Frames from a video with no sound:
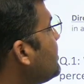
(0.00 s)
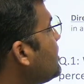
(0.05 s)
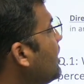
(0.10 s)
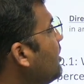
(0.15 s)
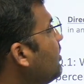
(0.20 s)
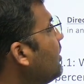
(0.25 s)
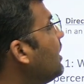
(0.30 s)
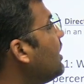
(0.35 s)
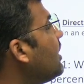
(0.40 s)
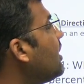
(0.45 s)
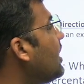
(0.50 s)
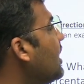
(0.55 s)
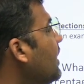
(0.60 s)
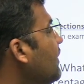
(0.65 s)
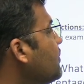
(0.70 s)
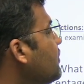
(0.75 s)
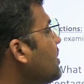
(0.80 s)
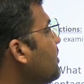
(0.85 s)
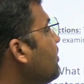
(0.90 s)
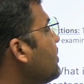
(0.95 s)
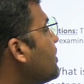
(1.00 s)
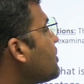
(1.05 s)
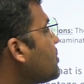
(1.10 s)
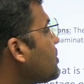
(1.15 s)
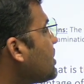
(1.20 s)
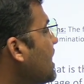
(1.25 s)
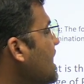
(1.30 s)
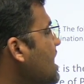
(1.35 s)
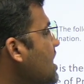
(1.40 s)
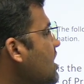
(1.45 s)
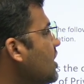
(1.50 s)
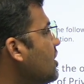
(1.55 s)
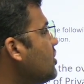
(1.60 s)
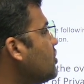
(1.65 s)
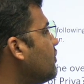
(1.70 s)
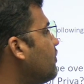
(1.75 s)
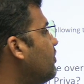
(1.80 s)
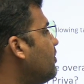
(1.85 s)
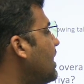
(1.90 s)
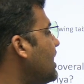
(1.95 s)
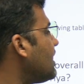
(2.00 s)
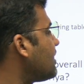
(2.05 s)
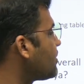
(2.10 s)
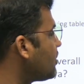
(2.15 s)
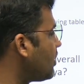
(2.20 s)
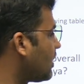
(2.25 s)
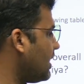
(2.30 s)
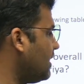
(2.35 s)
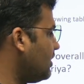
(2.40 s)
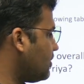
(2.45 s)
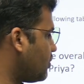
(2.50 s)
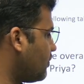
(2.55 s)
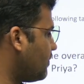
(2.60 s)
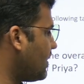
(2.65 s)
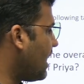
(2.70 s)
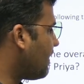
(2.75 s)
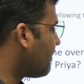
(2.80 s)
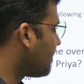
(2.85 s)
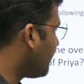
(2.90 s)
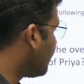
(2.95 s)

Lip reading: table gives a percentage of marks. Okay, so we have